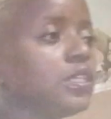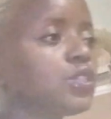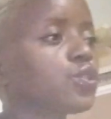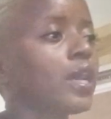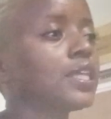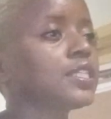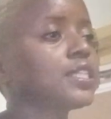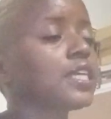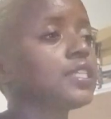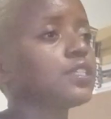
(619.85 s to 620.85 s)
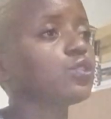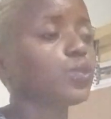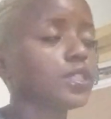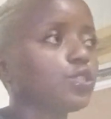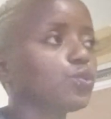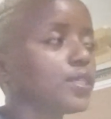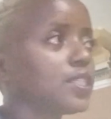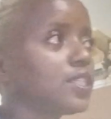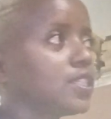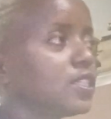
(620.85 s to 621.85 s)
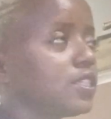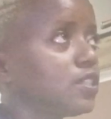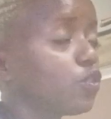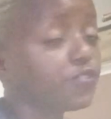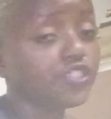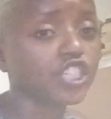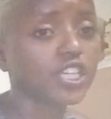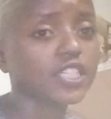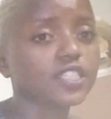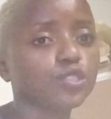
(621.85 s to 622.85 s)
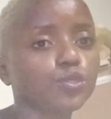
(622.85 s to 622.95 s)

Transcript: So I resigned in 2020, officially in